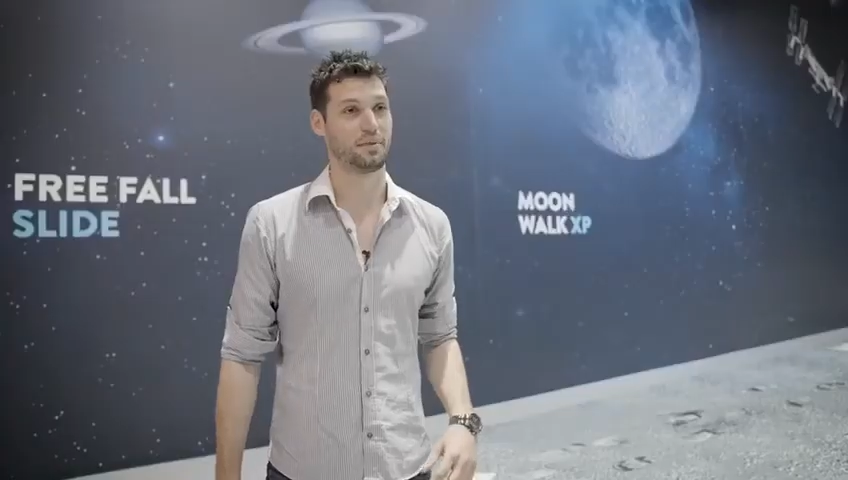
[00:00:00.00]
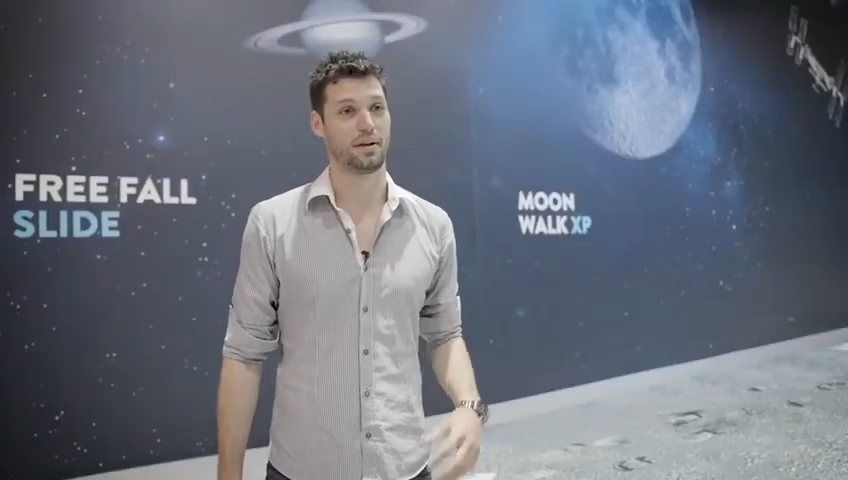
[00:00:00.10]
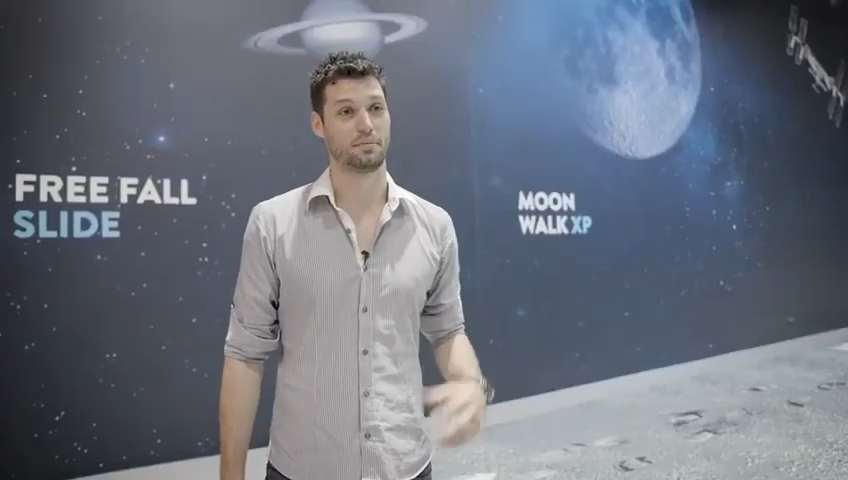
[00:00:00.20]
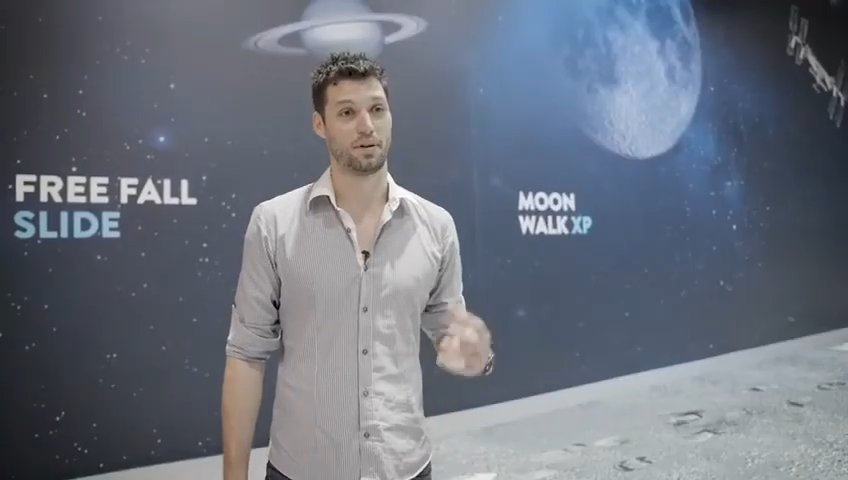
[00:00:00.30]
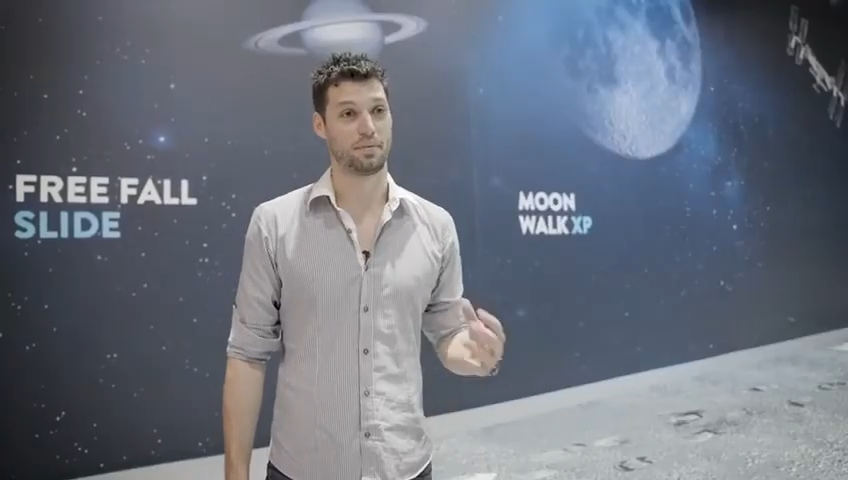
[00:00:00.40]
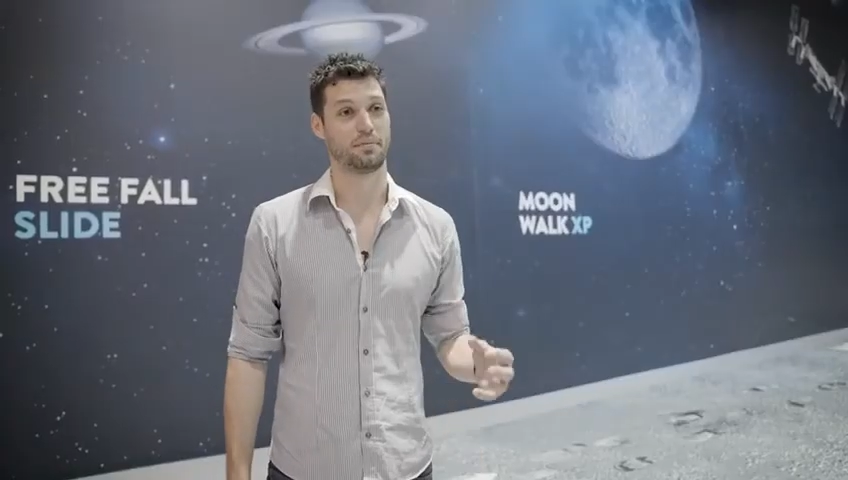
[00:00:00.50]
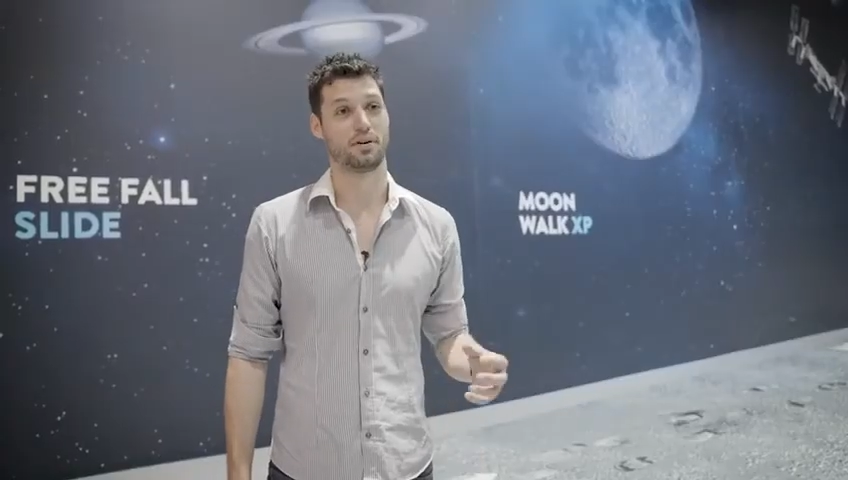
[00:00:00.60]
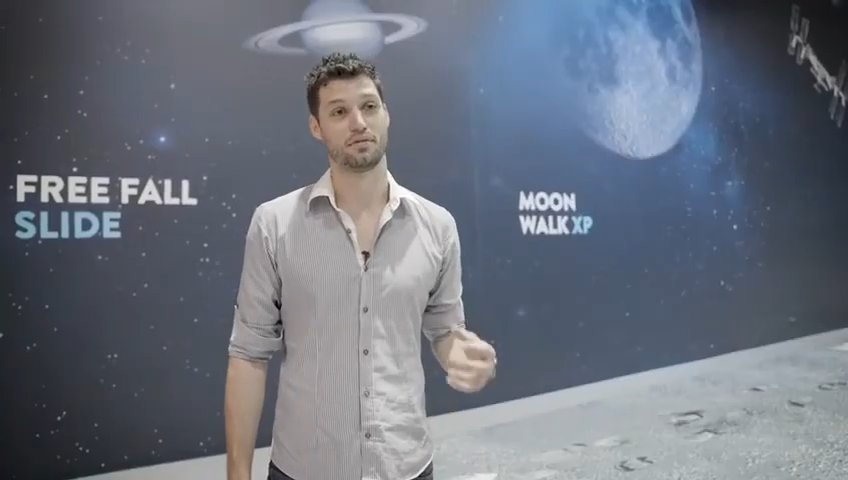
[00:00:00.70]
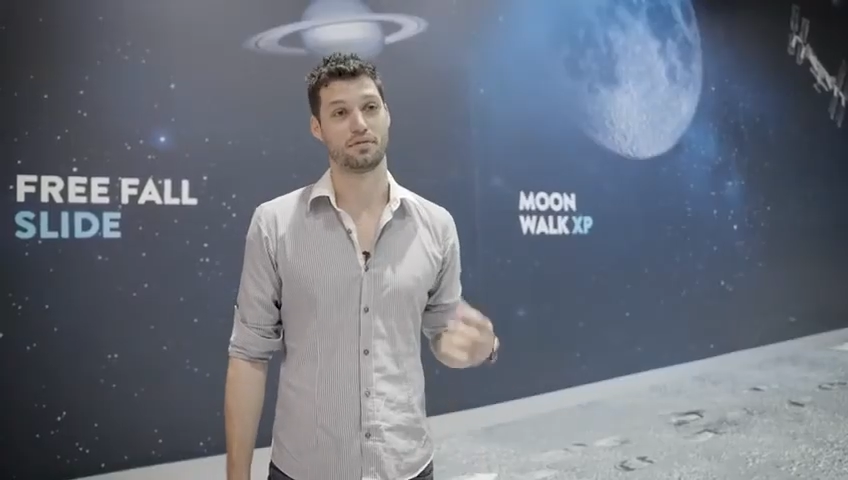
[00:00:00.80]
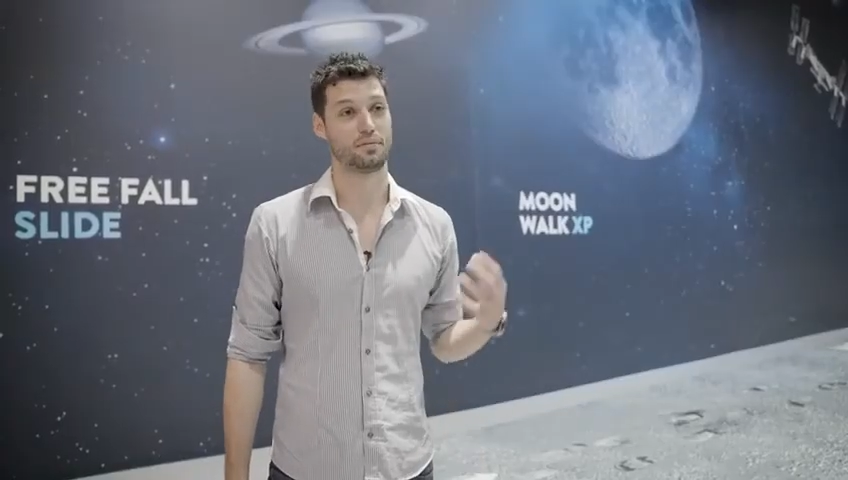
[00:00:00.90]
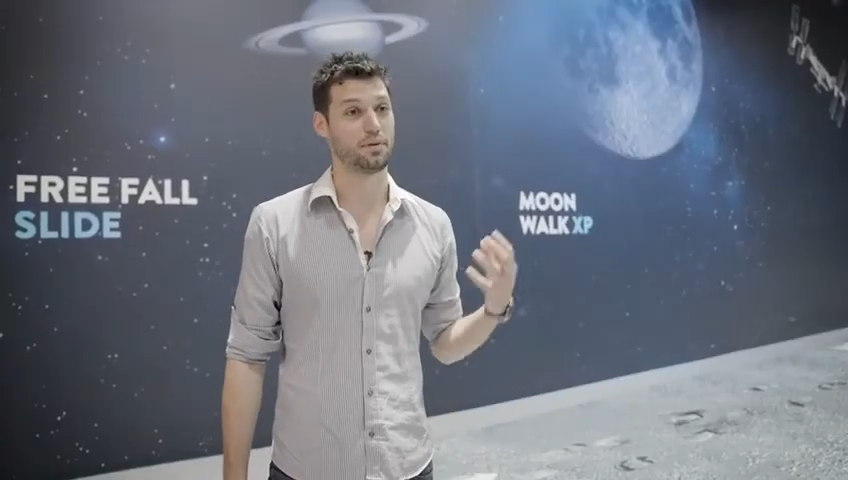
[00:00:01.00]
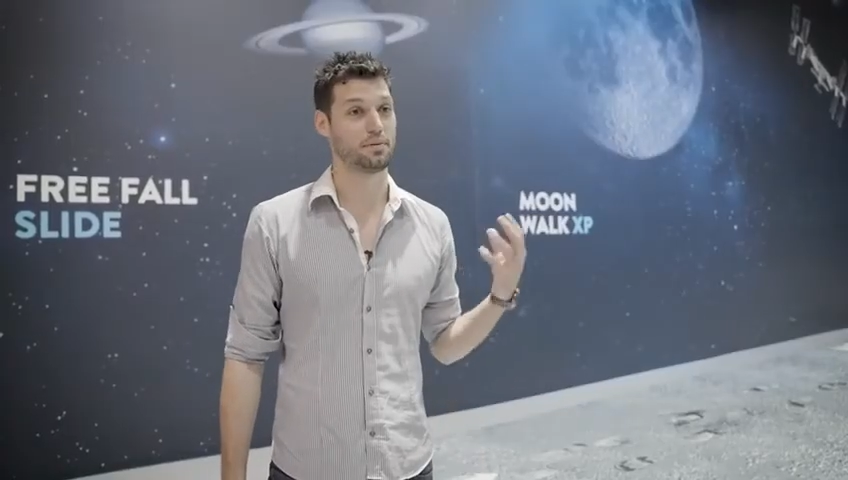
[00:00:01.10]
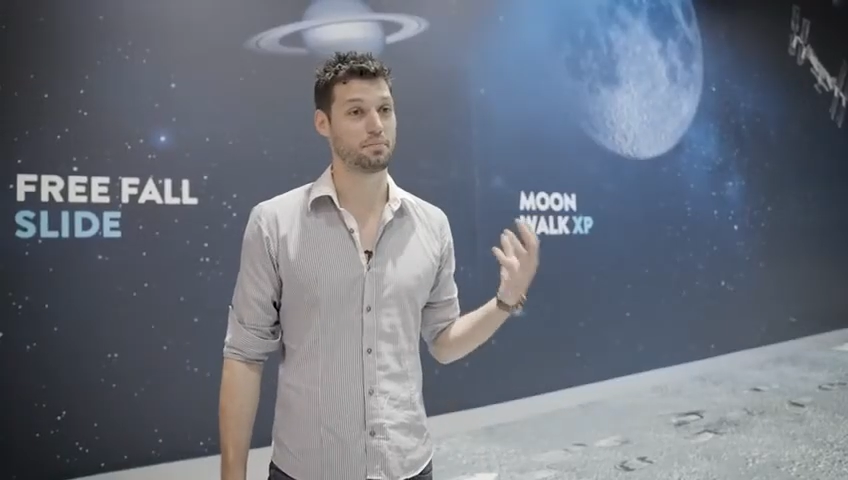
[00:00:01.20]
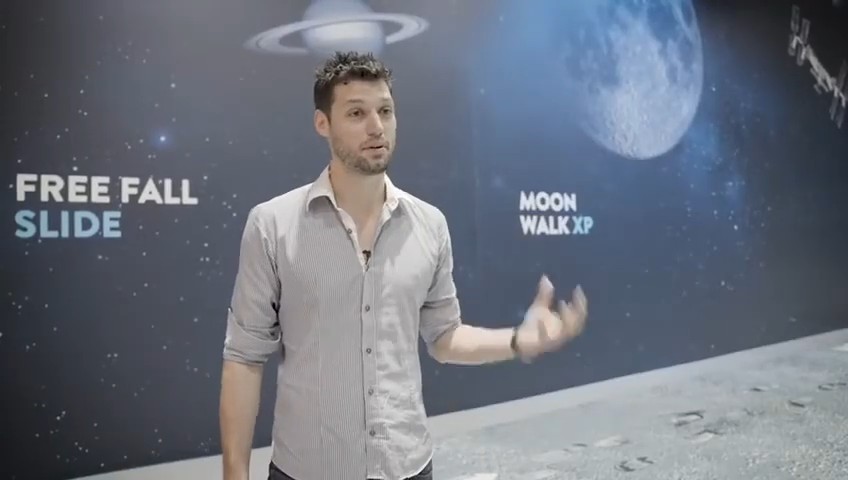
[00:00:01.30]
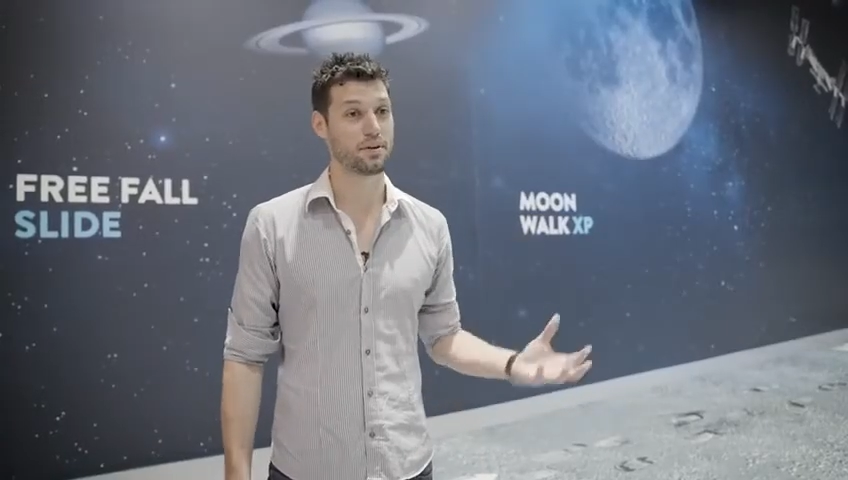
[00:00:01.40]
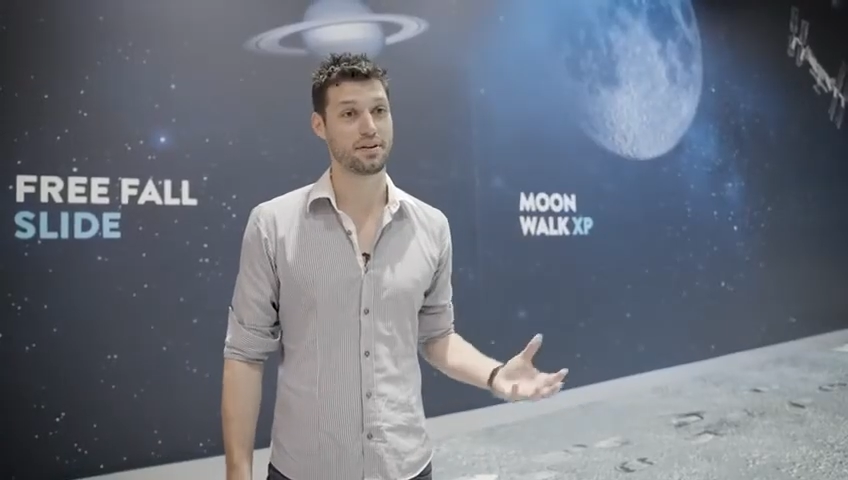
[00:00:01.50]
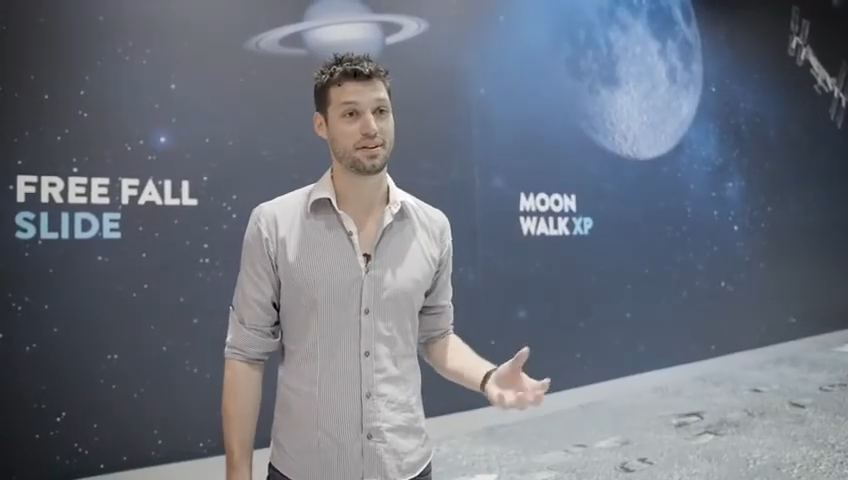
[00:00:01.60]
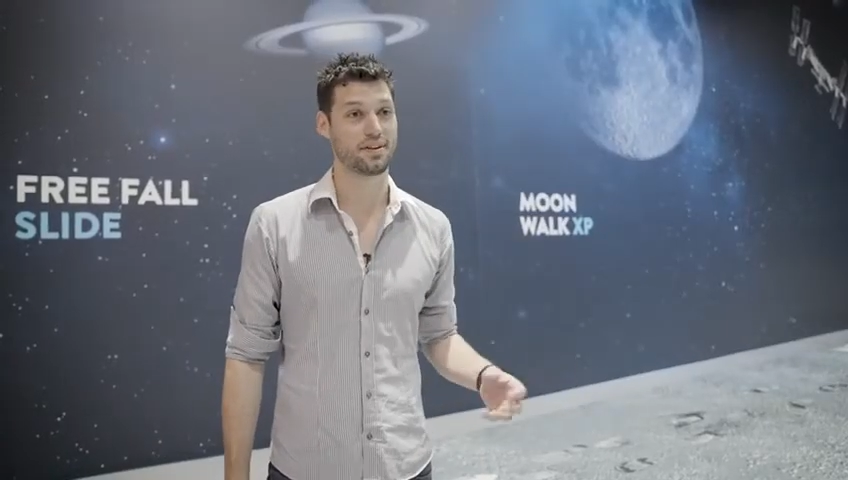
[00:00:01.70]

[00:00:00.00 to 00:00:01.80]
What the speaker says: my mom offered me a book